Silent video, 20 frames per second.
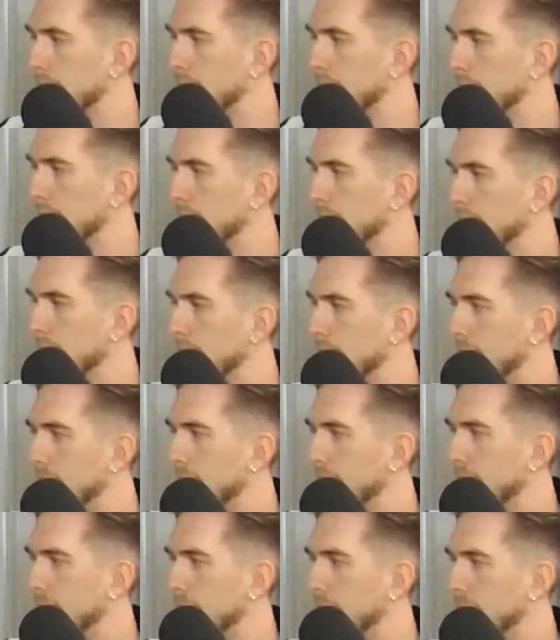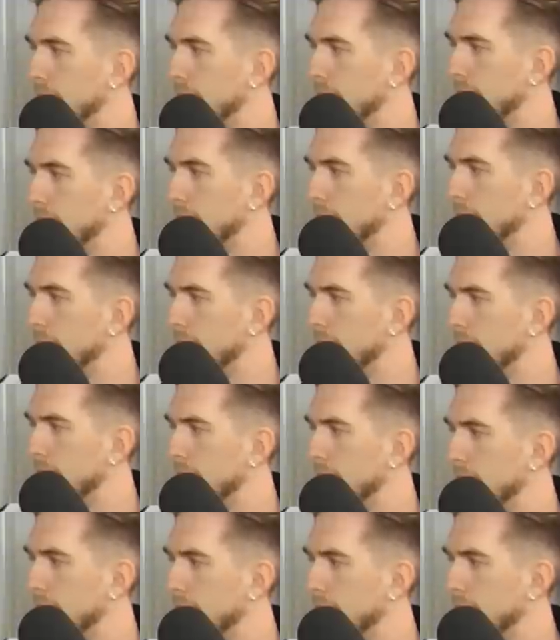
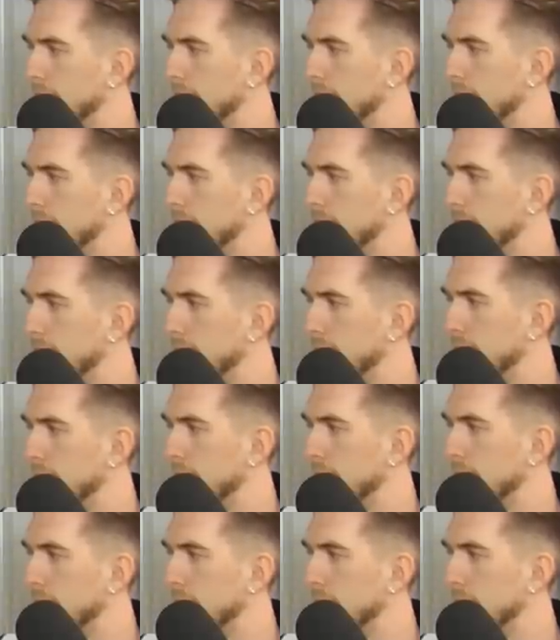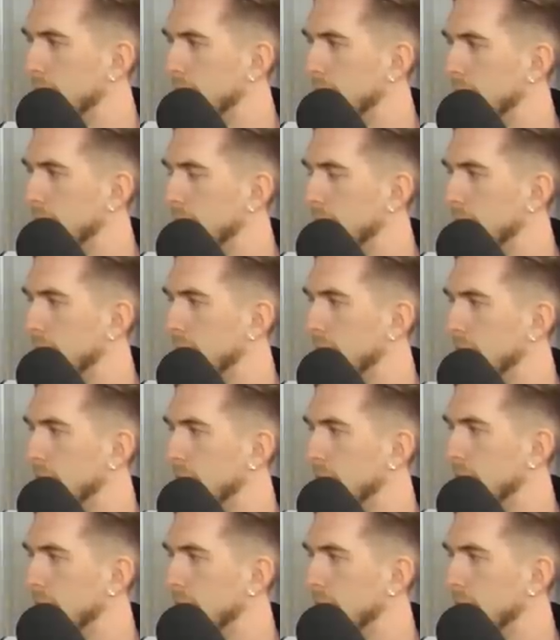(silent)